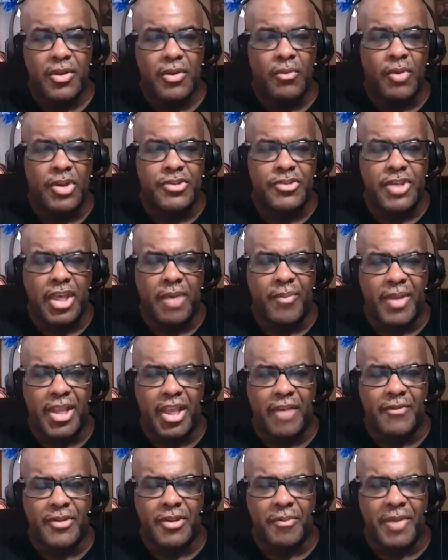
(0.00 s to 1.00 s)
Once again, my
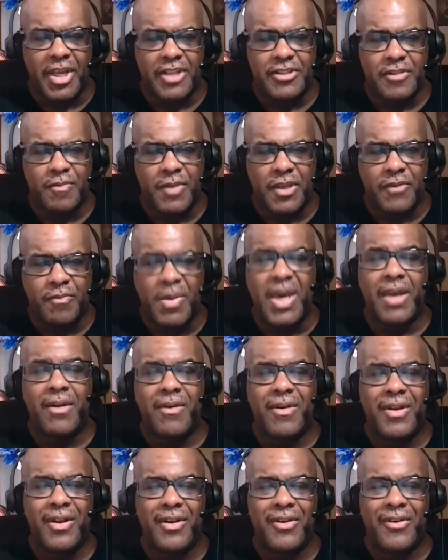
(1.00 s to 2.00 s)
name is Lamont Smith,
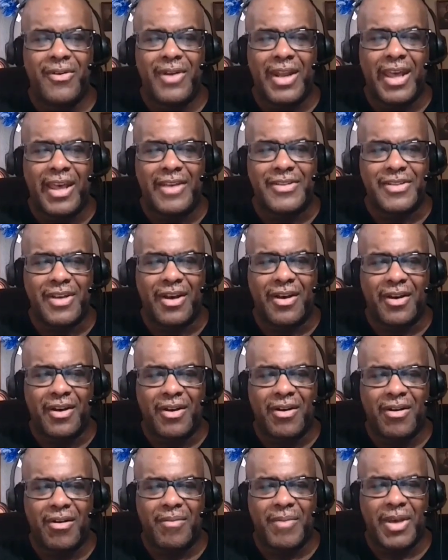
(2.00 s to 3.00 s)
better known as the
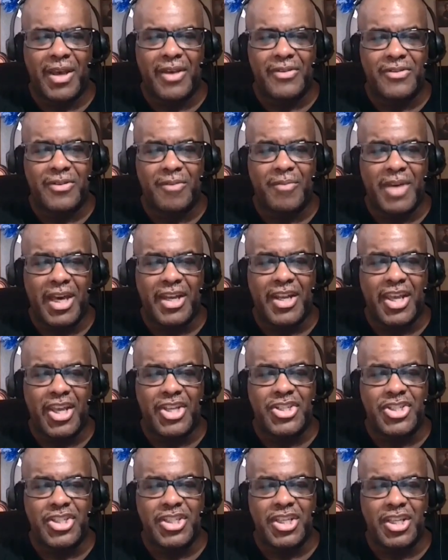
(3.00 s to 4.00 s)
Horror Miser,
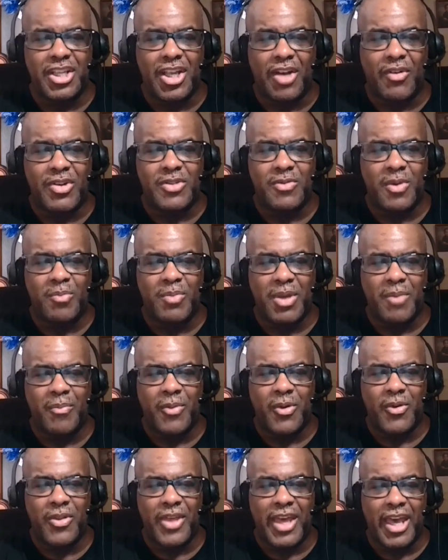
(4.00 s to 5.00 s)
Monty G. And always
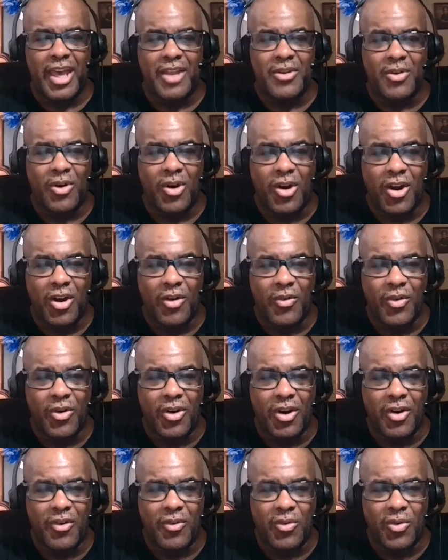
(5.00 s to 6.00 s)
remember that
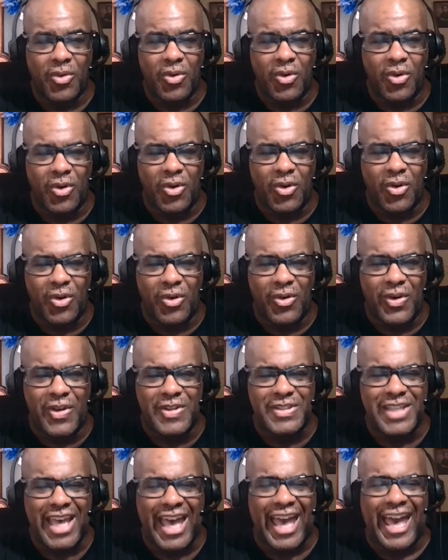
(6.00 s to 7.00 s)
horror
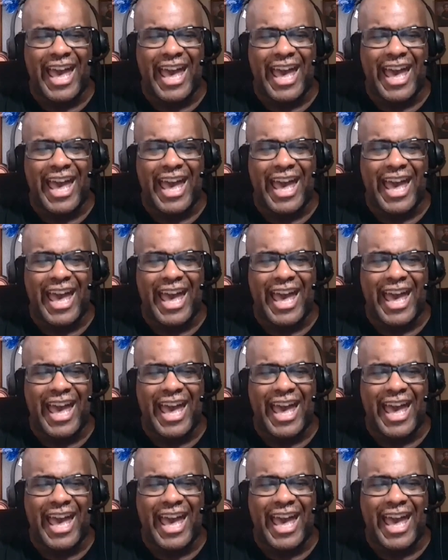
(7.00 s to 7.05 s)
rules.